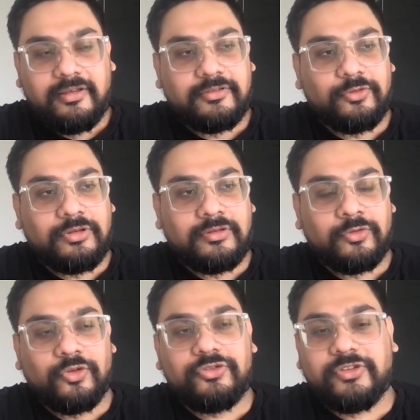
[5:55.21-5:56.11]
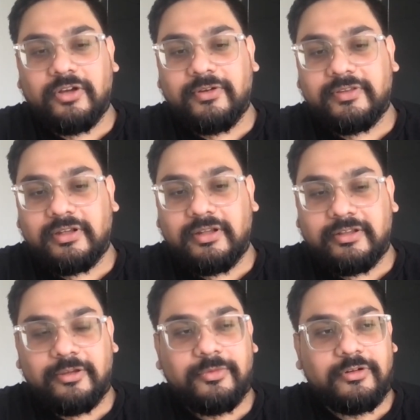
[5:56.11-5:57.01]
So those servers are
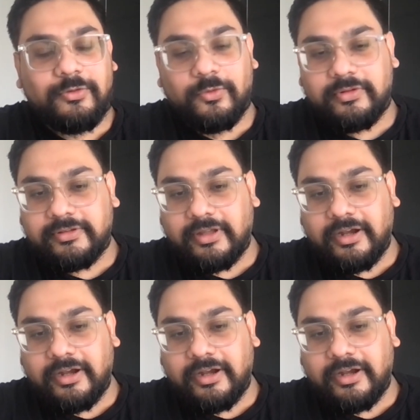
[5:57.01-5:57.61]
nothing but nodes,